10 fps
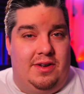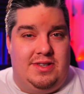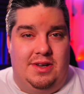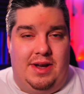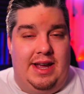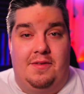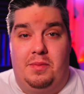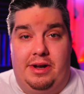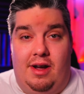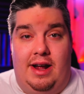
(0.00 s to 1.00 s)
Also, I have a
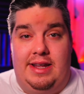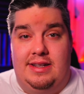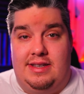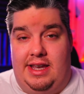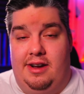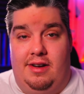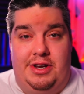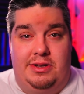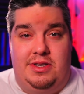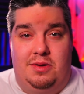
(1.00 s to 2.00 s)
bigger audience here
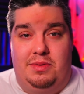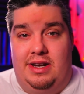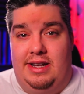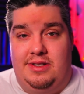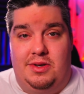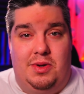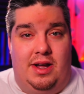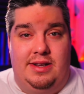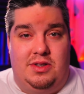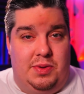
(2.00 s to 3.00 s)
on YouTube than I do on